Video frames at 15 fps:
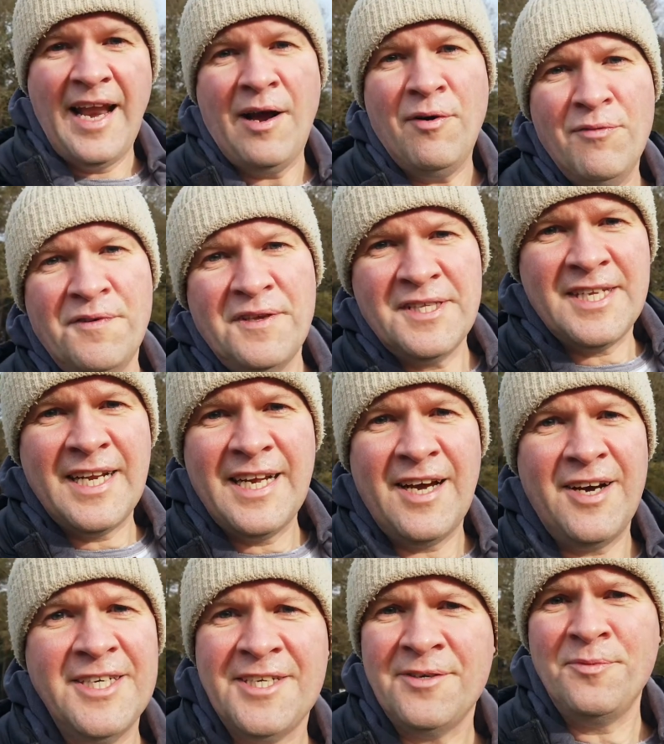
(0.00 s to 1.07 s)
Now,
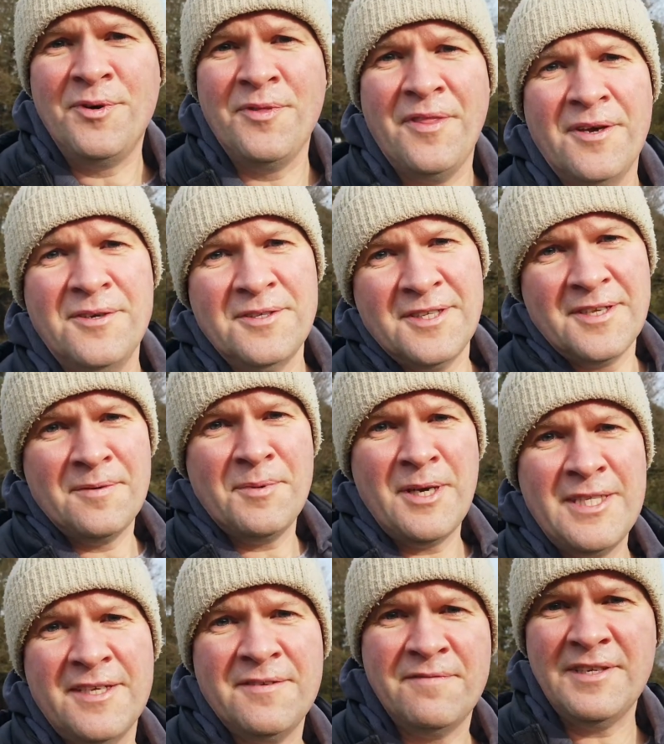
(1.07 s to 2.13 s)
obviously, I don't want those
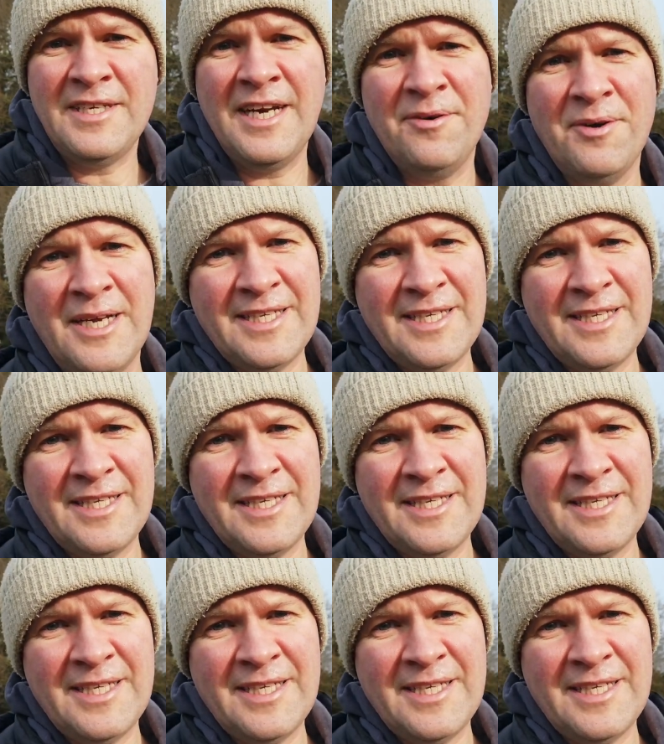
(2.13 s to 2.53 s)
amazing video